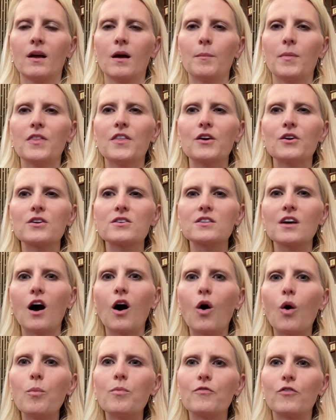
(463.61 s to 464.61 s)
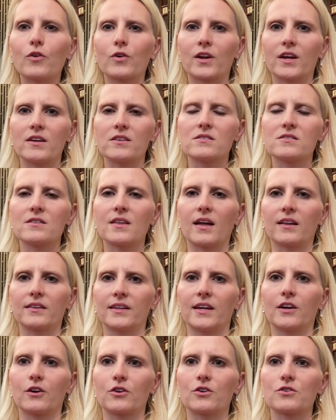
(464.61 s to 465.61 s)
But there is a hopefulness that
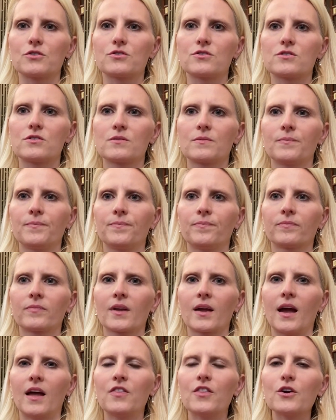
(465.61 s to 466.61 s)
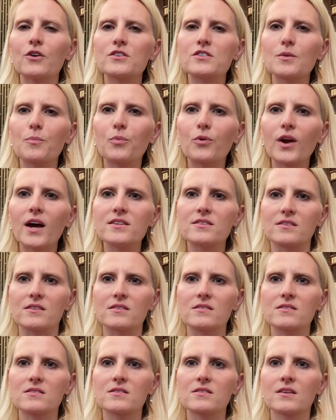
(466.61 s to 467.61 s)
lingers, and there is a
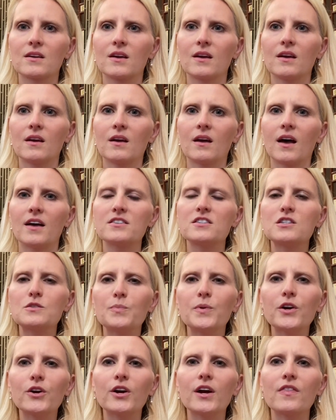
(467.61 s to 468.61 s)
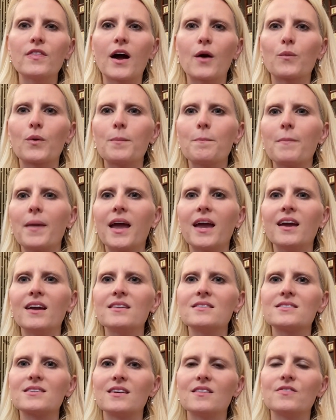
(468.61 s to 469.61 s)
presence, a spirit that
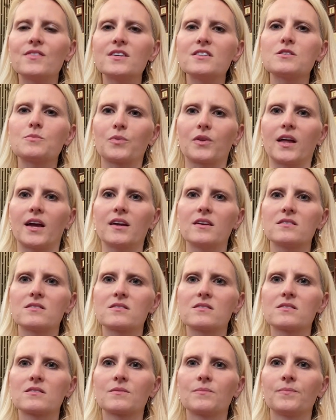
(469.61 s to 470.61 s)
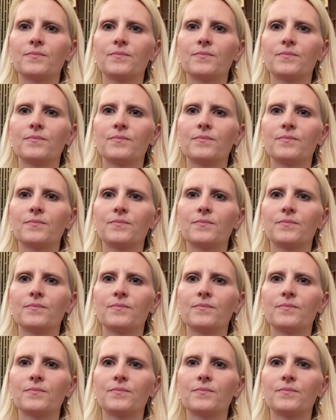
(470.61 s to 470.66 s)
remains in this place,